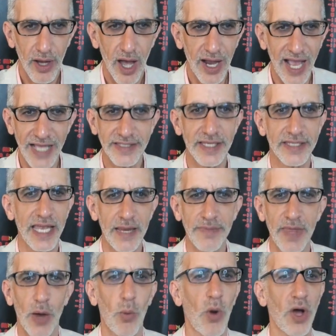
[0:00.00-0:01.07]
against a
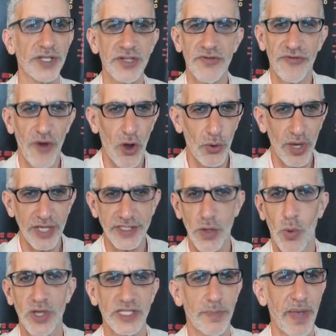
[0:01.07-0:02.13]
team that wasn't focused,
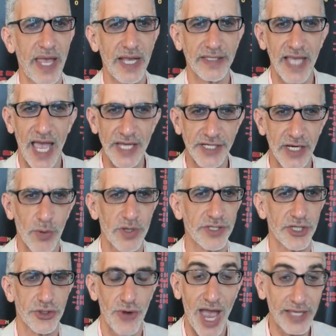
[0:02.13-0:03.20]
that wasn't paying attention,
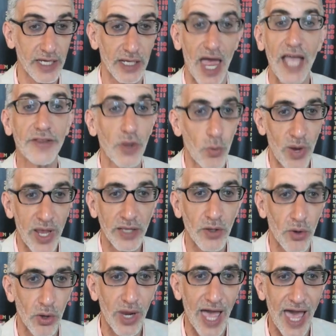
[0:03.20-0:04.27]
was distracted, like the win
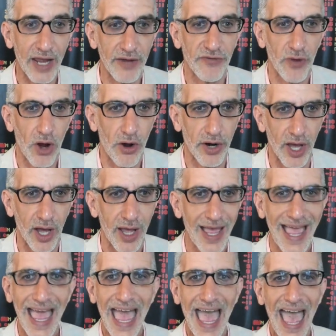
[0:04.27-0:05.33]
Loyola had at Florida,
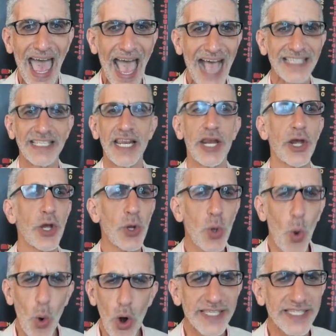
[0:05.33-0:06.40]
has an
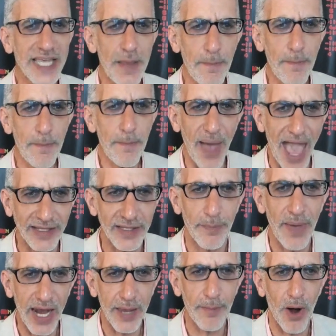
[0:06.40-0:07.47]
enormous impact in
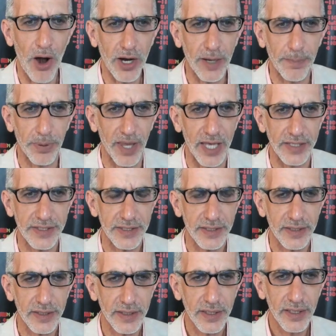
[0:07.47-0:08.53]
the betting marketplace.